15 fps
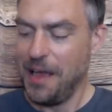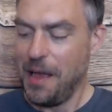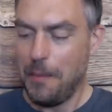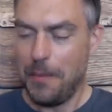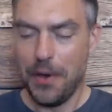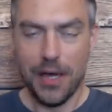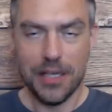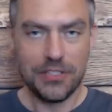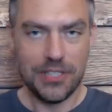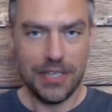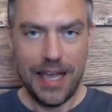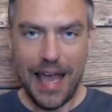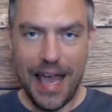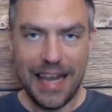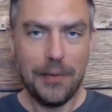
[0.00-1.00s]
But uh,
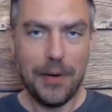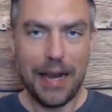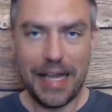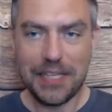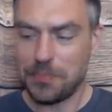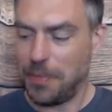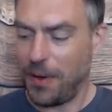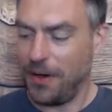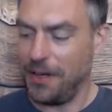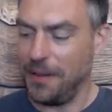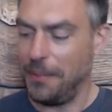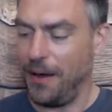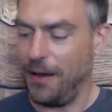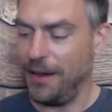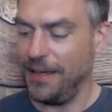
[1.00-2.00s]
anyway, that's by the
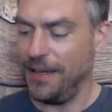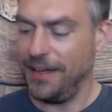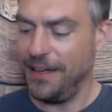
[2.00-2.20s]
by.